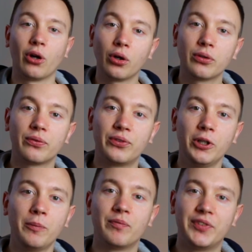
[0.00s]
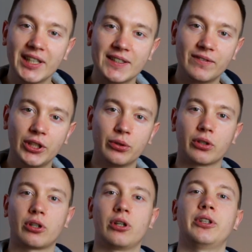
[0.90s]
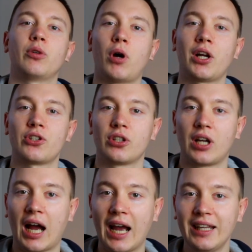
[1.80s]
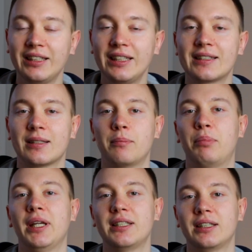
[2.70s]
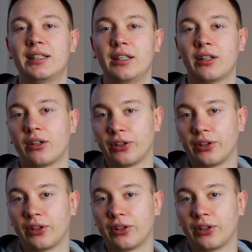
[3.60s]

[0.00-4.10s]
In order to film this video you're currently watching, I need some basic gear